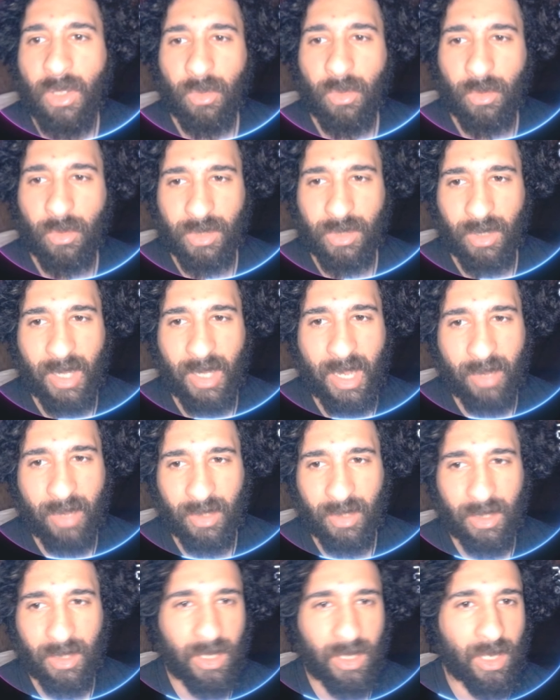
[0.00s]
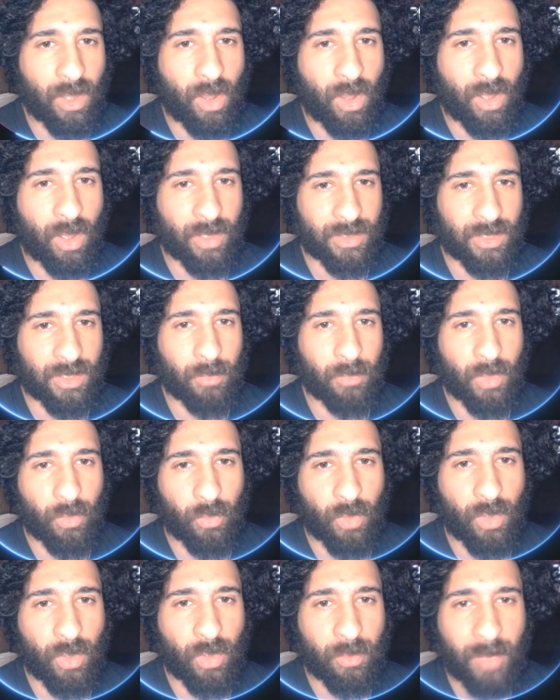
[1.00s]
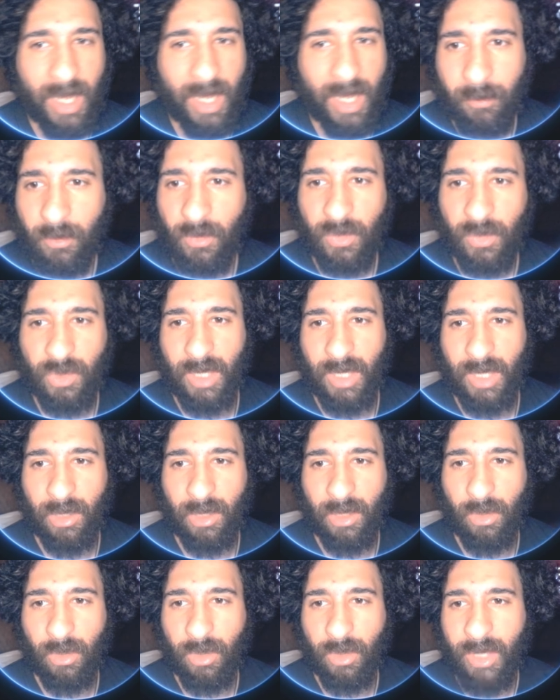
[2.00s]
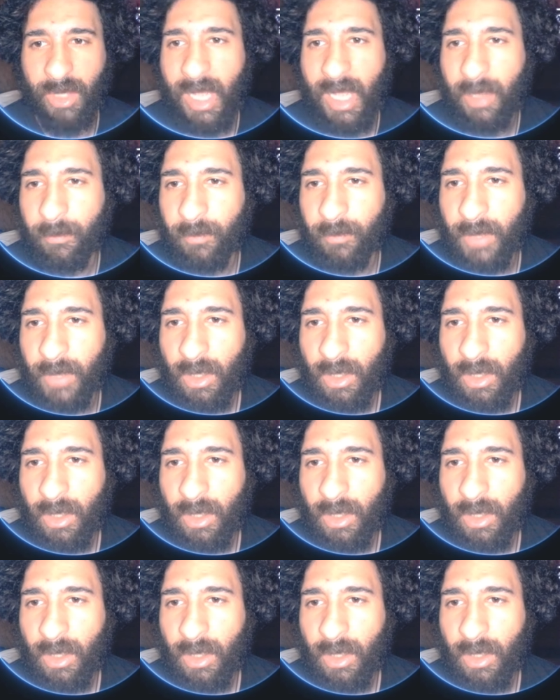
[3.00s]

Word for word: We also have the awesome roadmap, which we'll take a look at.